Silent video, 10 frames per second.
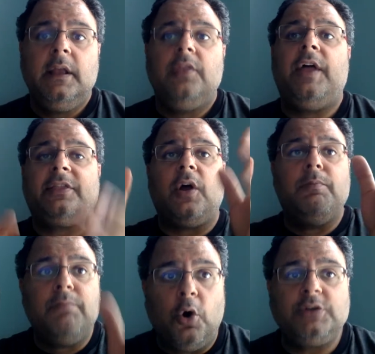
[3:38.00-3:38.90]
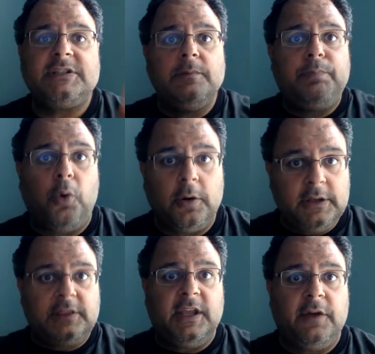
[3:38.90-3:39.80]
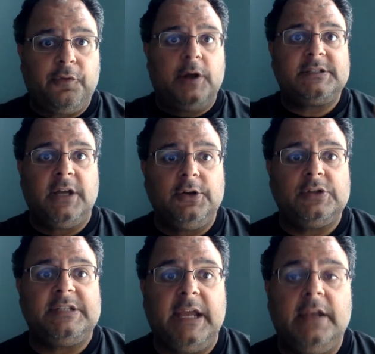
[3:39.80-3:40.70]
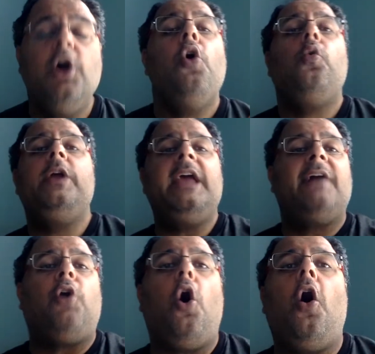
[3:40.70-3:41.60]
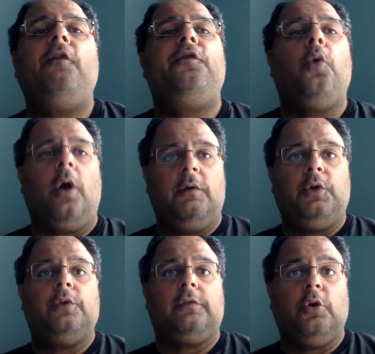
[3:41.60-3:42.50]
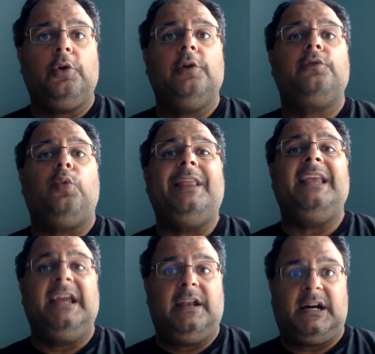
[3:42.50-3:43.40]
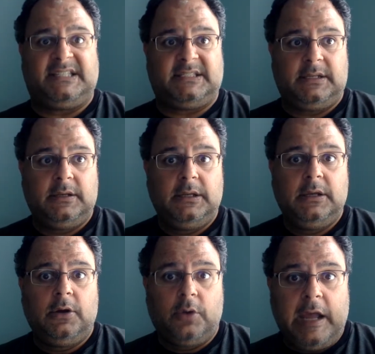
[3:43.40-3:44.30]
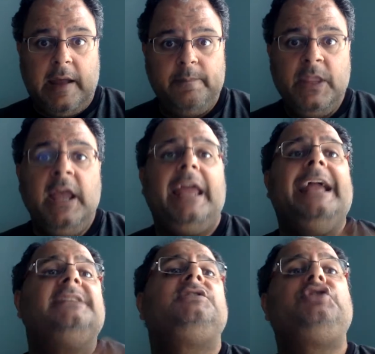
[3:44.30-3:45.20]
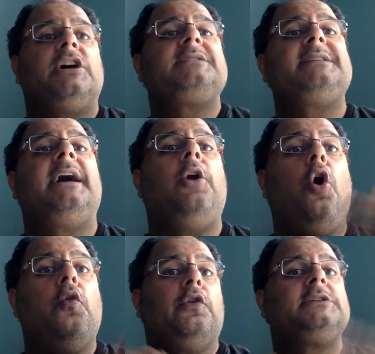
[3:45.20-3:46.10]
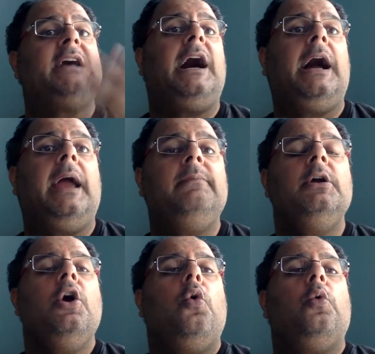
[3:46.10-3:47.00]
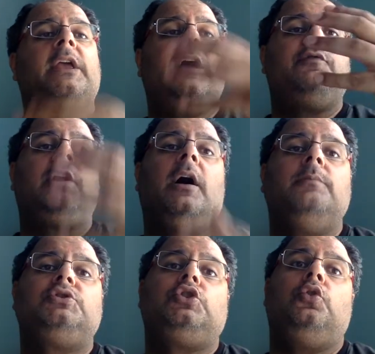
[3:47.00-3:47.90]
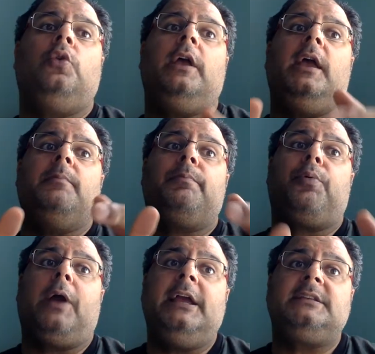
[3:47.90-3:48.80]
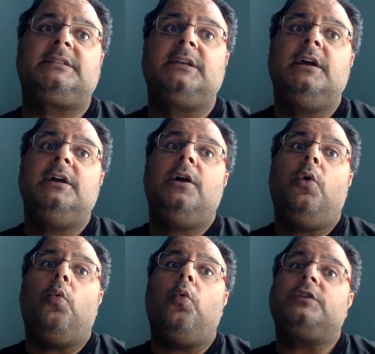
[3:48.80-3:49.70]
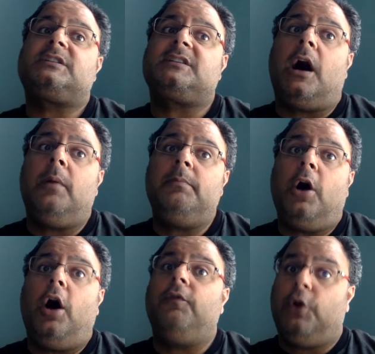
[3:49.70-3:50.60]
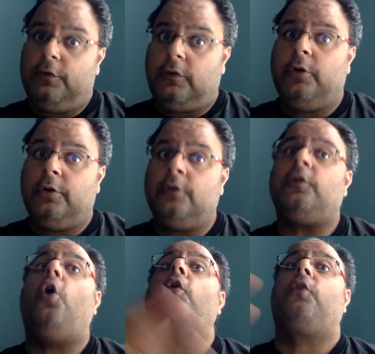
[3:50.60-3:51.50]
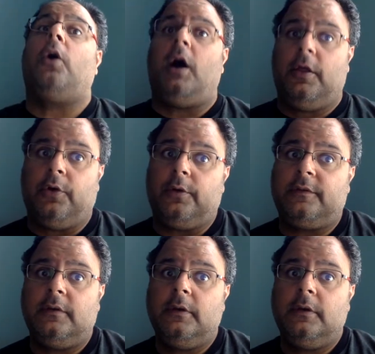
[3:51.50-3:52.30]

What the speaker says: that the most important thing for us to understand, we have all four of those learners within us. Okay? It's just that over time, we have come to embrace some of those learners over others.